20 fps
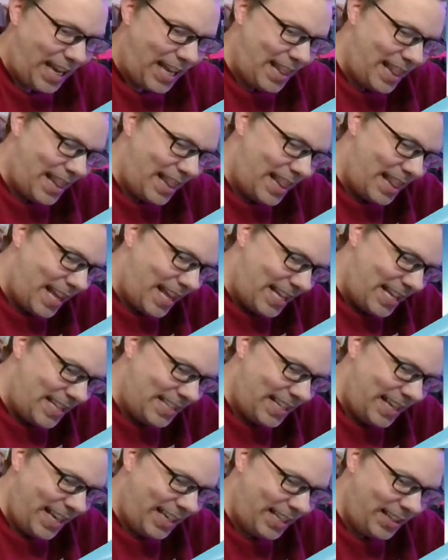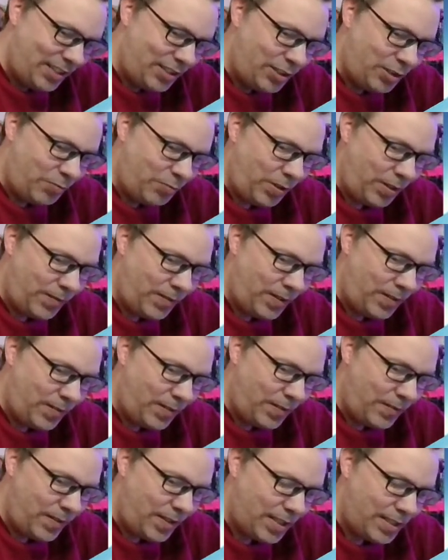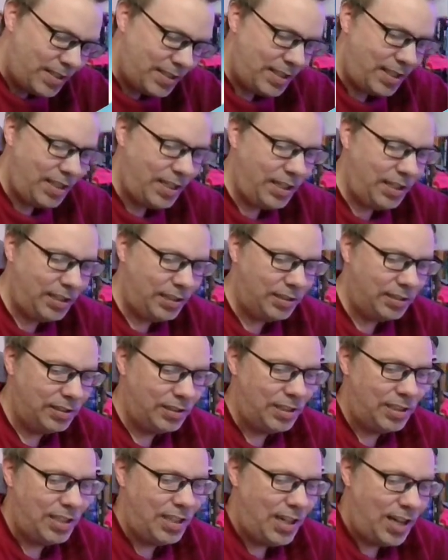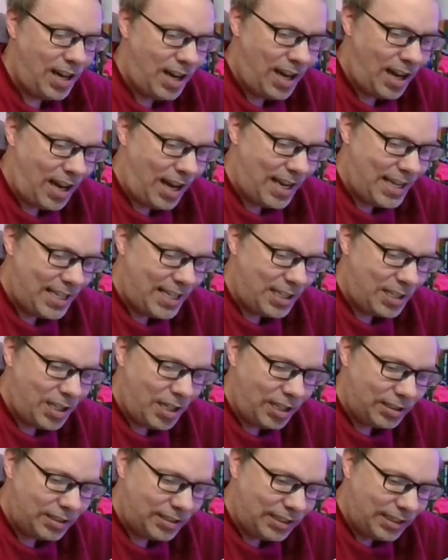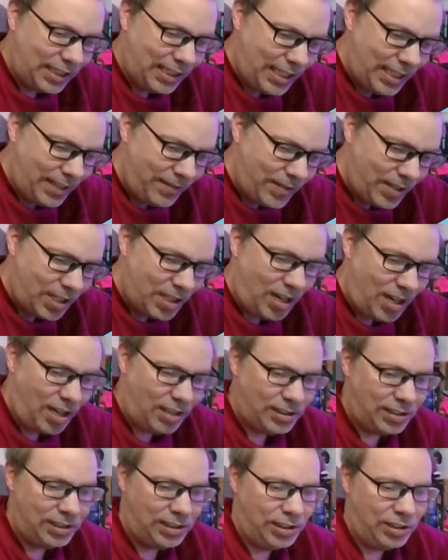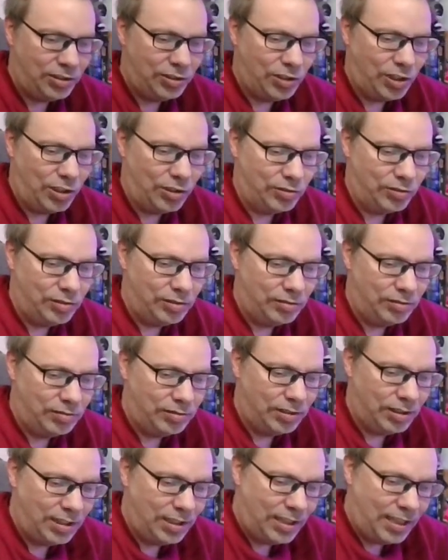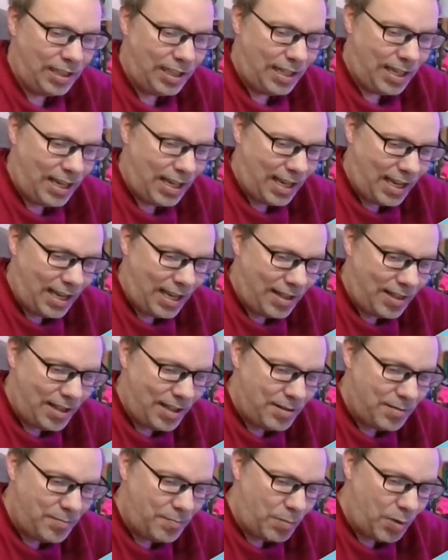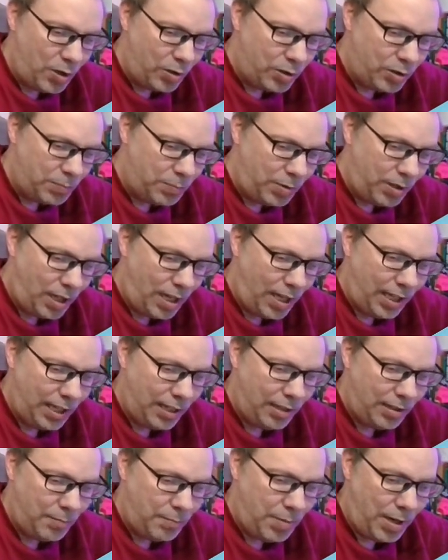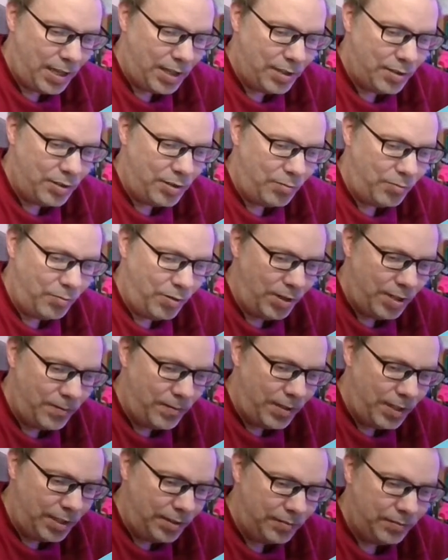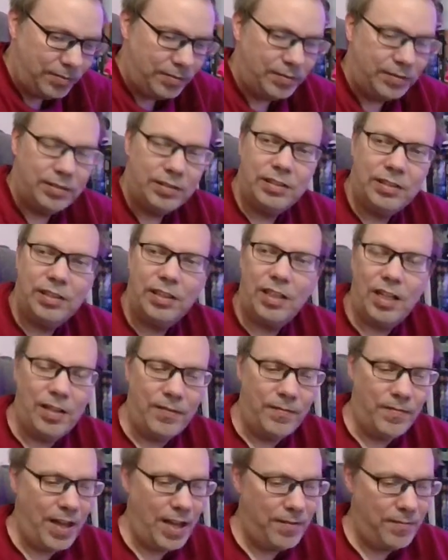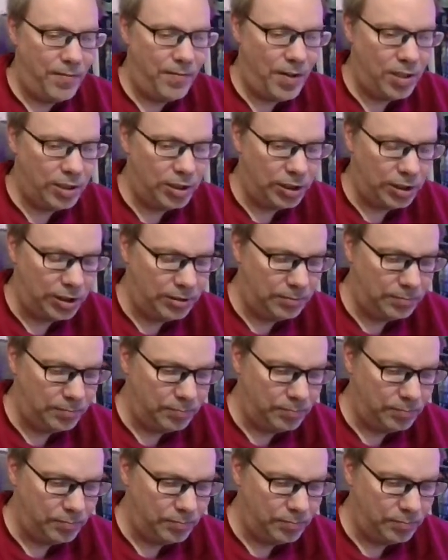and then take the derivative of this thing, I can leave the constant alone, and then multiply it by the derivative of that function.